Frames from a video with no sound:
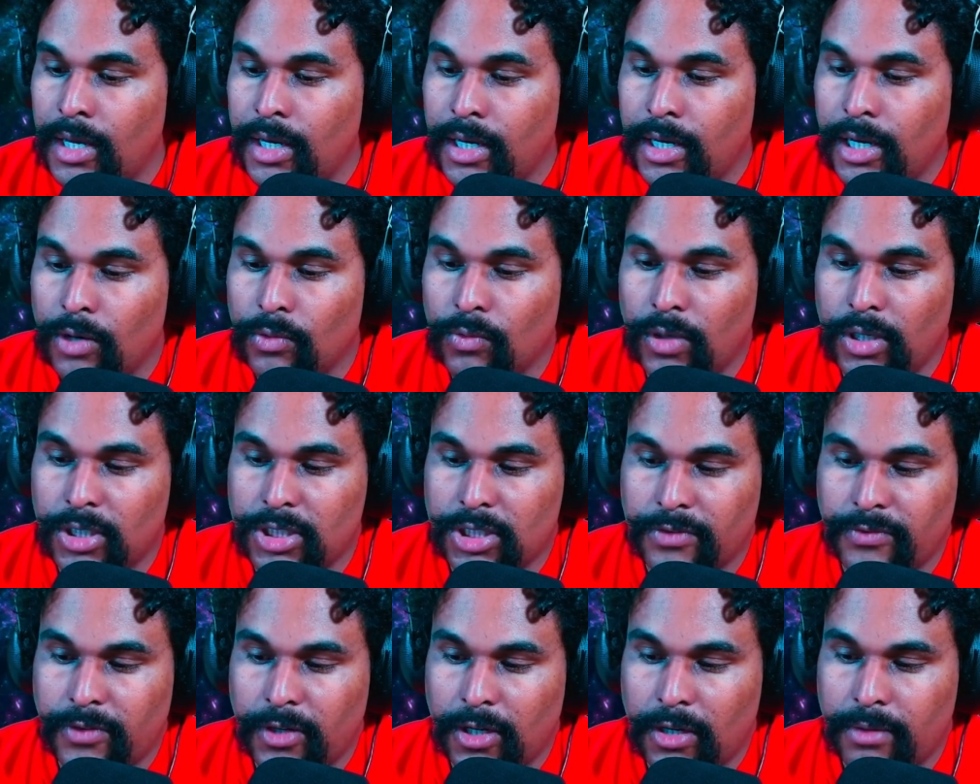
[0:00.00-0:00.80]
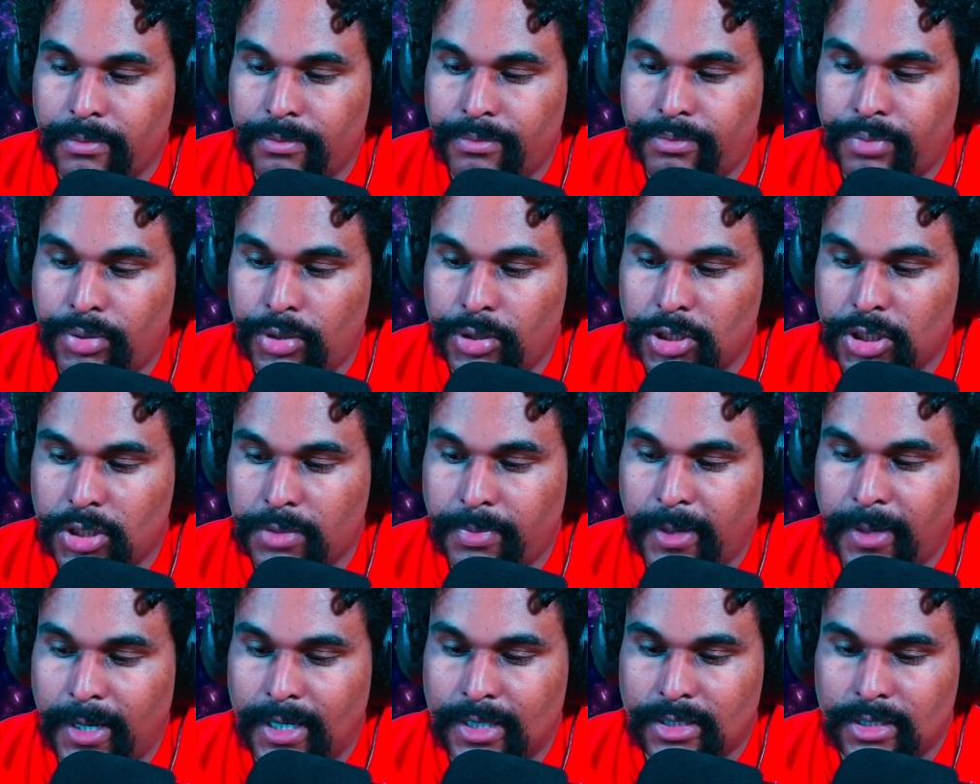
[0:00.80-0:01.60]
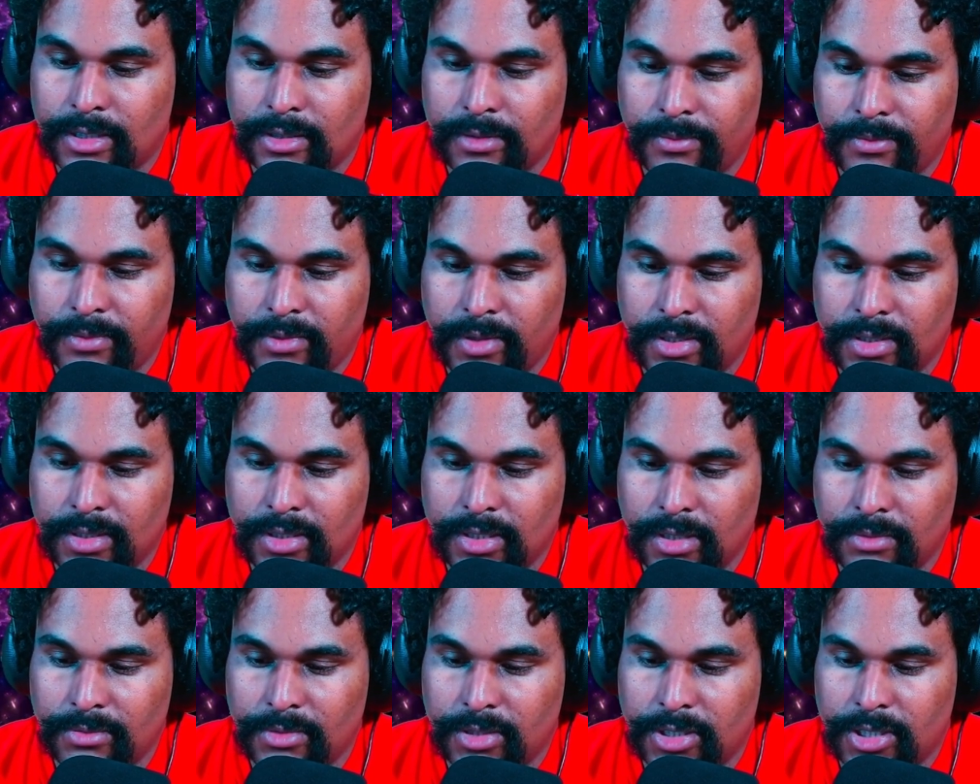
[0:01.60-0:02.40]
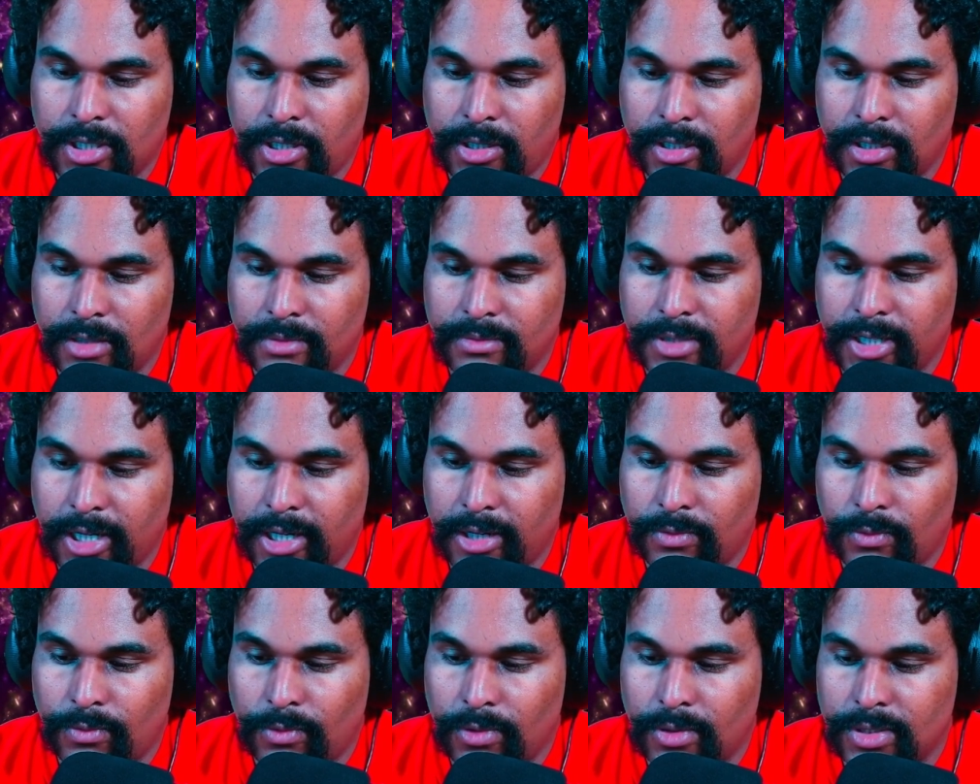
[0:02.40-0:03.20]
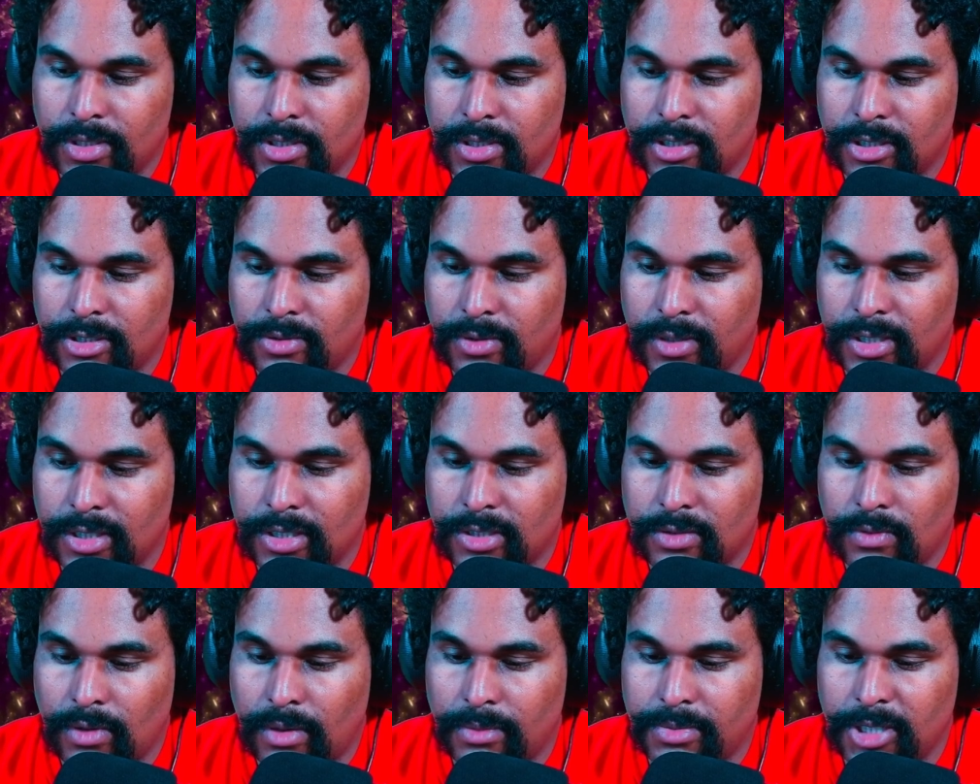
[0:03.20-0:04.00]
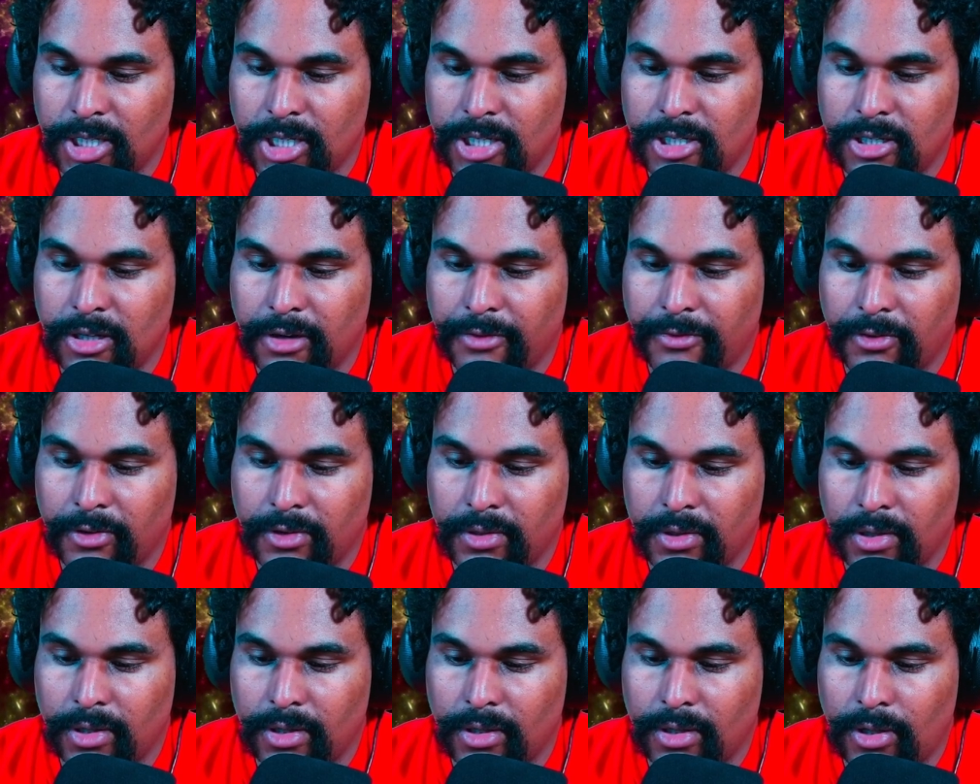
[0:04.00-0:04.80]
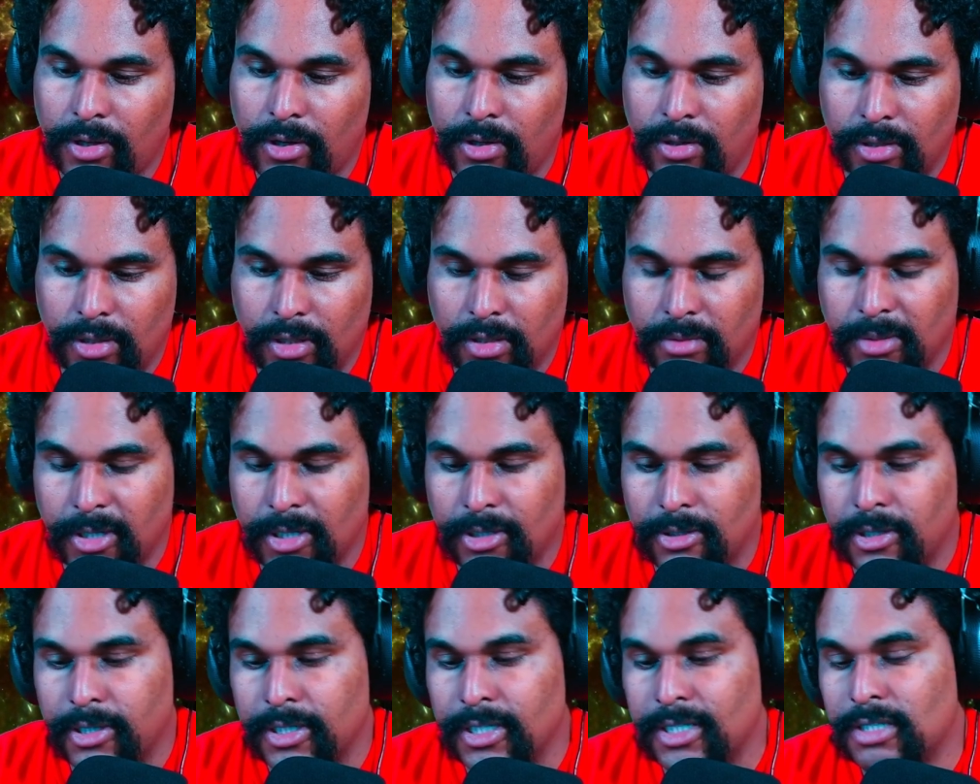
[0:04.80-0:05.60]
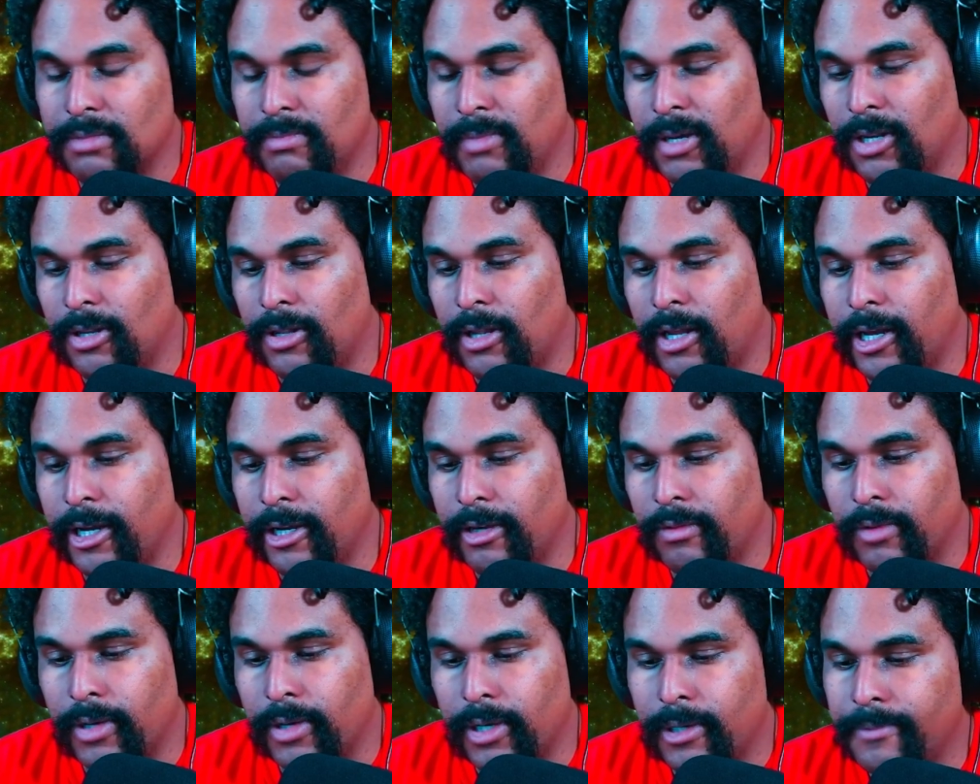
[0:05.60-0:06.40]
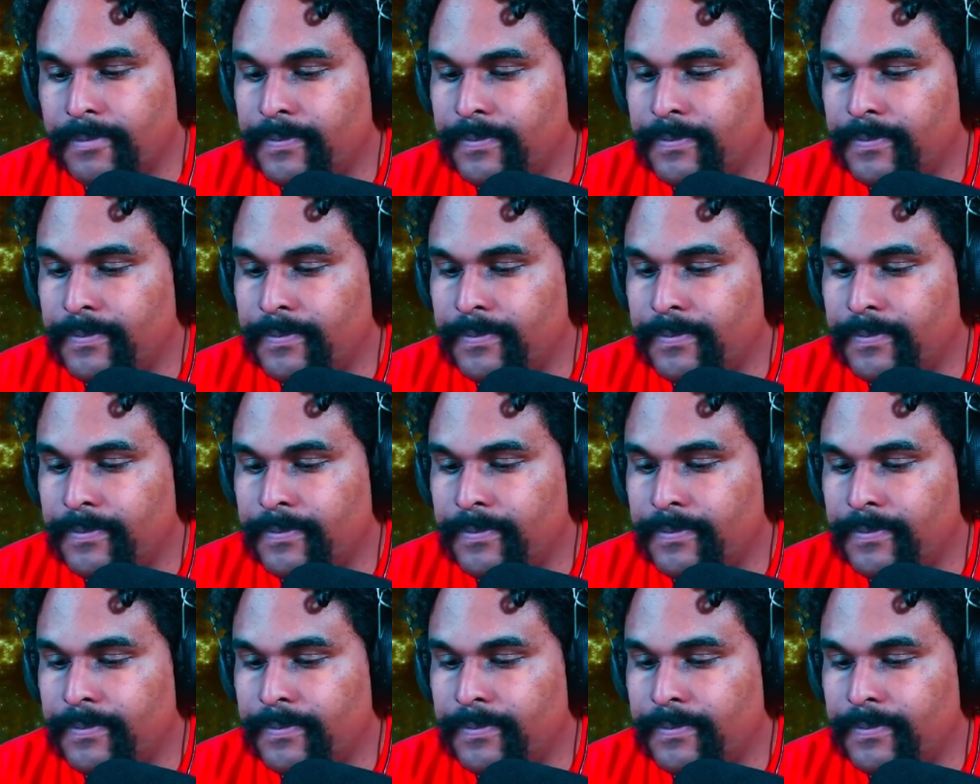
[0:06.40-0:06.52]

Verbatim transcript: A rush of air pushed past him, then seemed to tug him downwards as the train swept indifferently along in the middle, its metal highway.